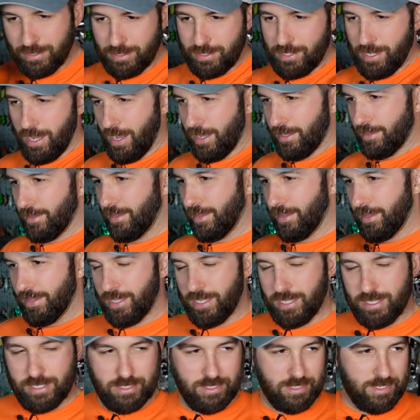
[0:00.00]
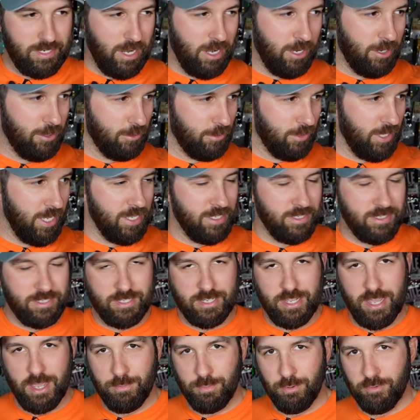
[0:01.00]
dot the entire
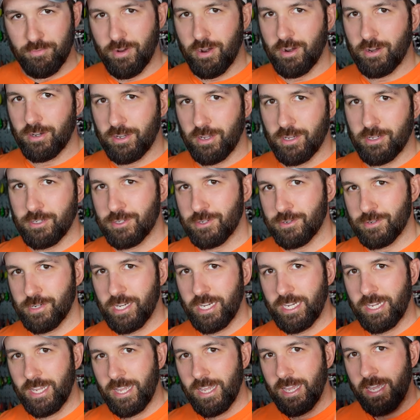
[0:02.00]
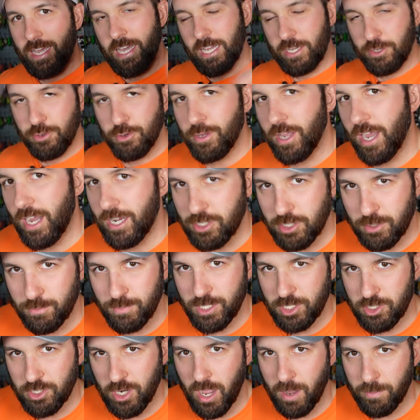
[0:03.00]
landscape of our country, and you guys should
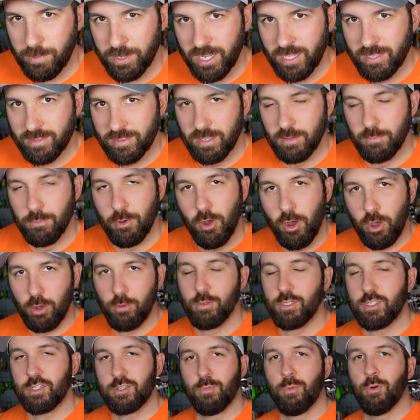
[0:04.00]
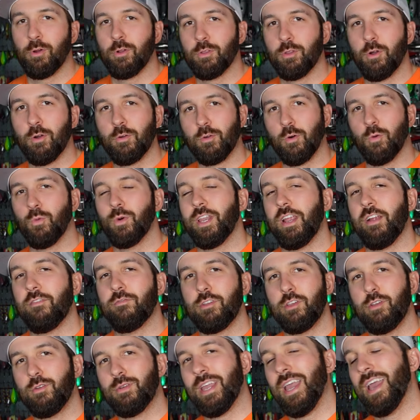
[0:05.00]
be shopping at them. Always support local
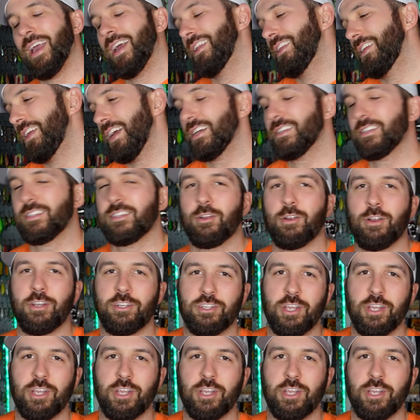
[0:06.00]
whenever you can. Yes, there are